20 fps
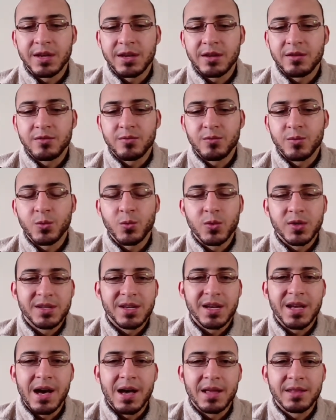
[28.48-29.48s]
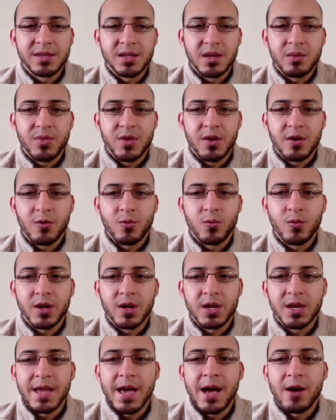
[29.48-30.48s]
what's the concept there?
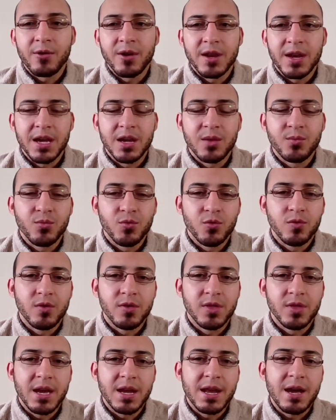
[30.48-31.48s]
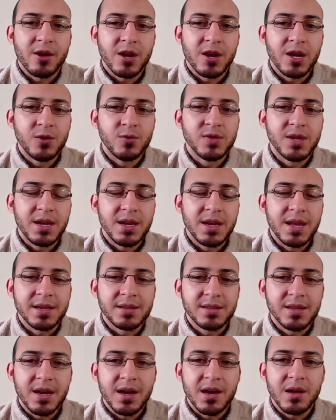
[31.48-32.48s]
How can I improve on that? How can I use that
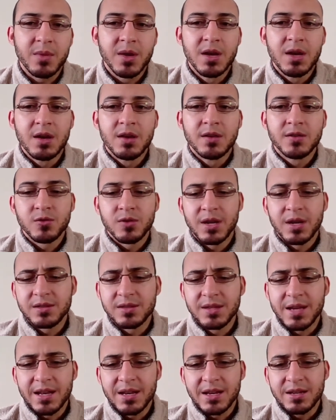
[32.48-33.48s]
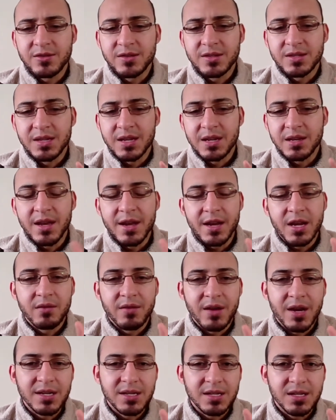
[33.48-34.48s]
next time? So that it's not just a nugget of
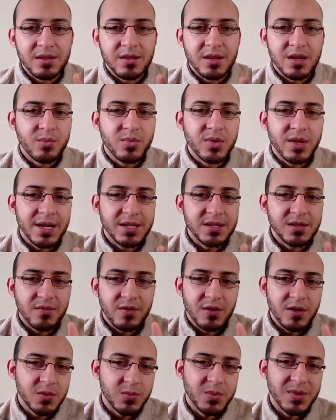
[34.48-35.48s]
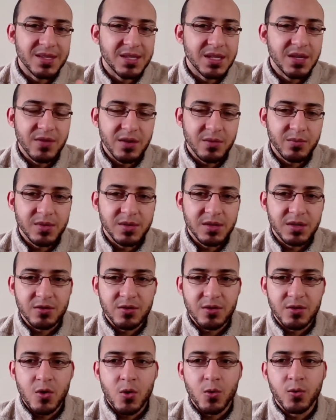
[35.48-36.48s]
idea that applies to a very specific
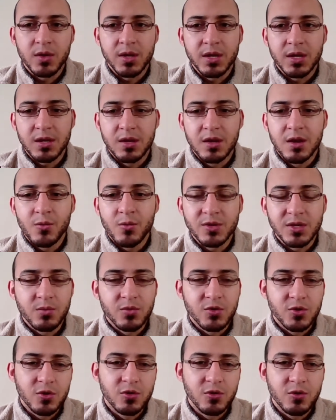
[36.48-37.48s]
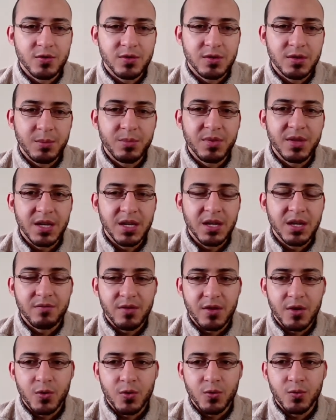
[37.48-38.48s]
position only, which I'm sure there's plenty of
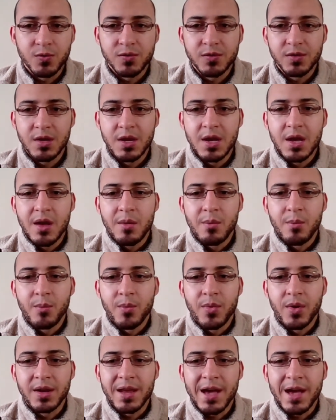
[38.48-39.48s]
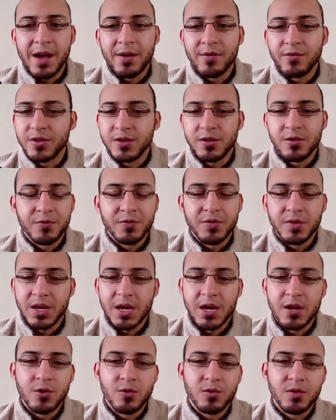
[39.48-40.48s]
those, but I really don't feel like
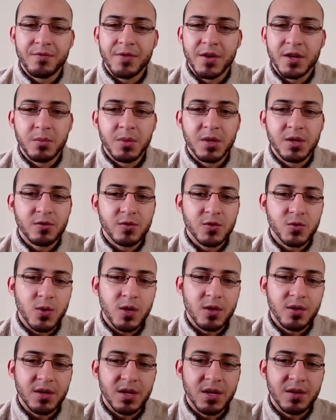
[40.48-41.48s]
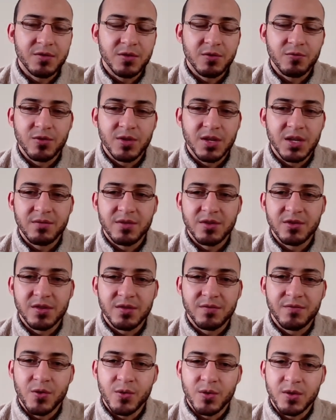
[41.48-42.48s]
I know the fundamentals well enough to really even
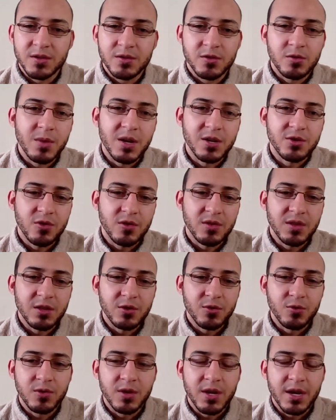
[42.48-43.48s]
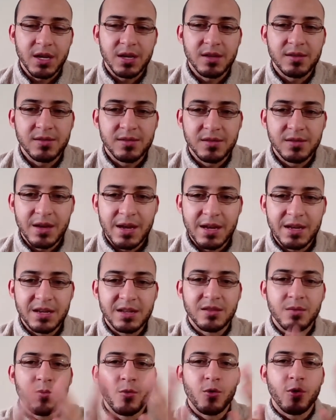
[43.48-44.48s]
just focus too much on the little nuggets. I
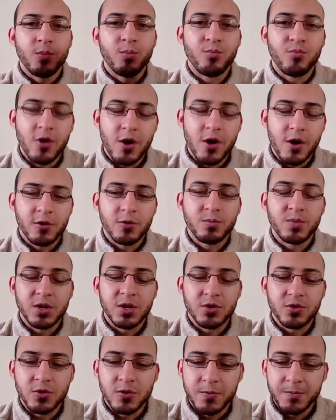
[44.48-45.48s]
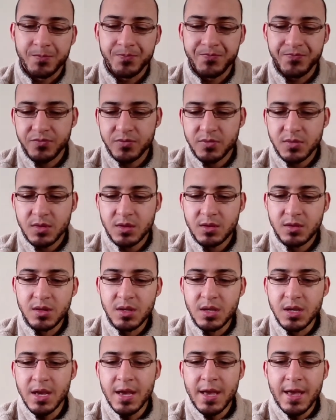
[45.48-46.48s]
need the more broader picture.
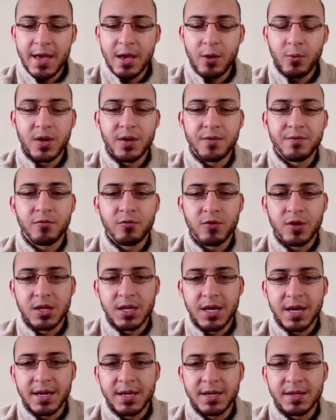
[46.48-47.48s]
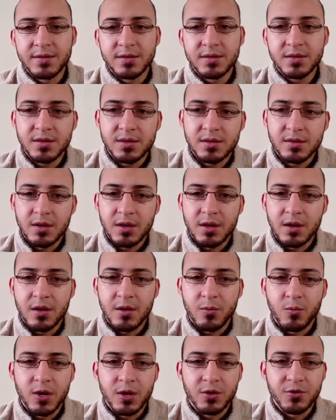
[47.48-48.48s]
And what I've realized,
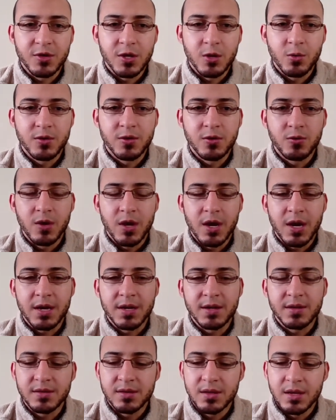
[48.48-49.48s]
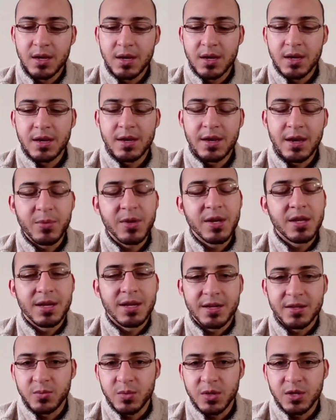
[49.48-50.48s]
what I'll share with you guys, I play a
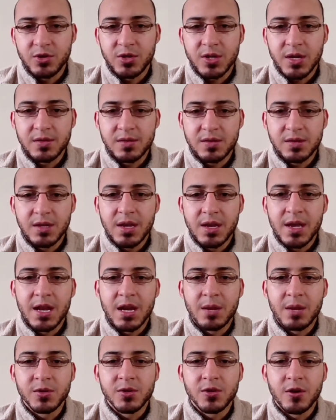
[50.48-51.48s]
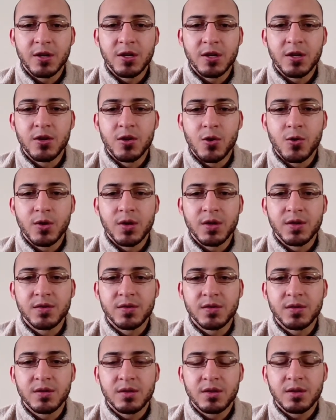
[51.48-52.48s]
lot of speed chess, and I'm starting to notice